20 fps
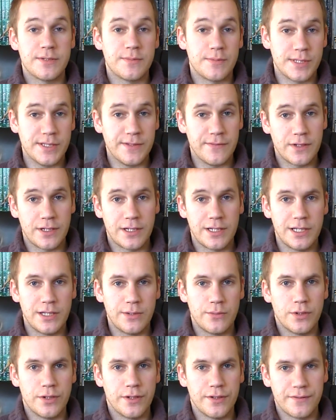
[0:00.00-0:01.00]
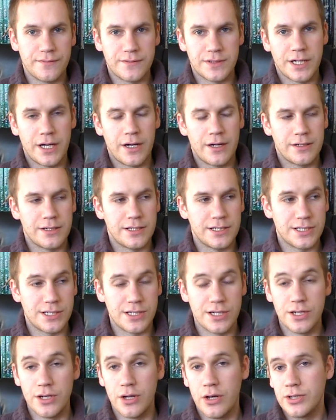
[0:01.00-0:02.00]
specifically the World of Darkness,
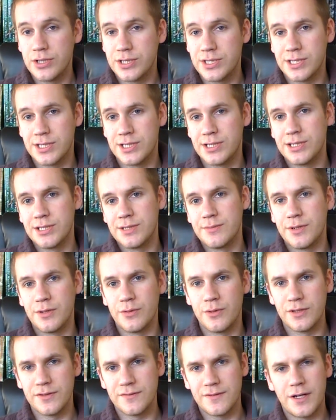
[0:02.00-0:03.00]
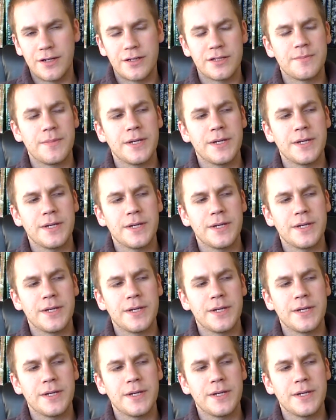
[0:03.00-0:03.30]
Gnosticism in the World of Darkness.